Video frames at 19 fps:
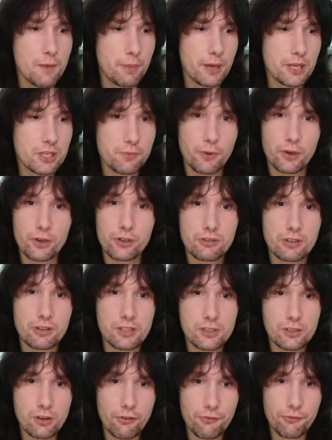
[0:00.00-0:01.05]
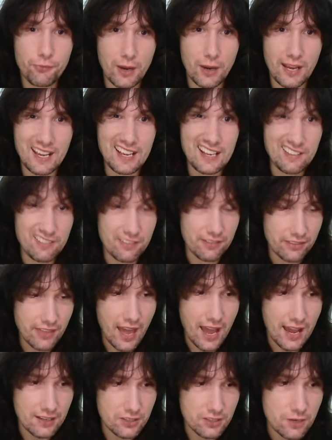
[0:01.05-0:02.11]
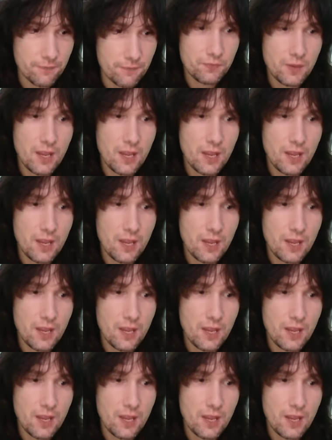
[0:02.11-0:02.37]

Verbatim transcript: pitch monitoring software, in that